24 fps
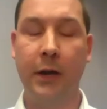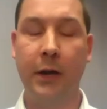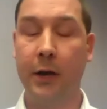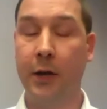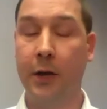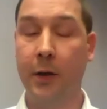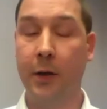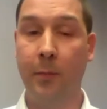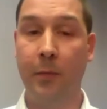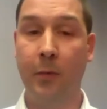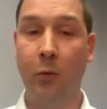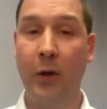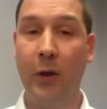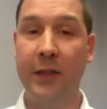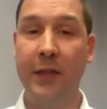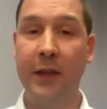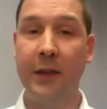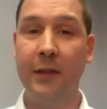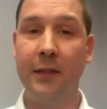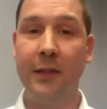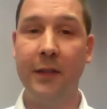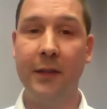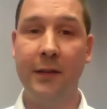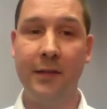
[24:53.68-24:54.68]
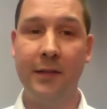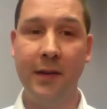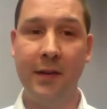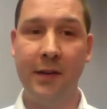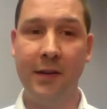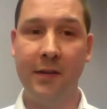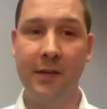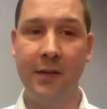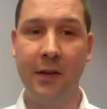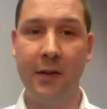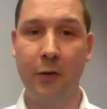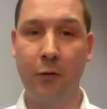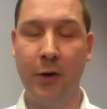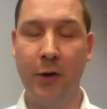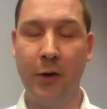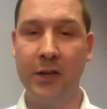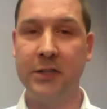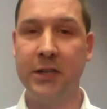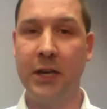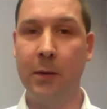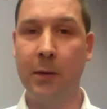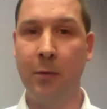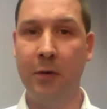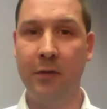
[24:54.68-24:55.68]
Well, I think the city's done a great
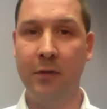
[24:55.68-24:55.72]
job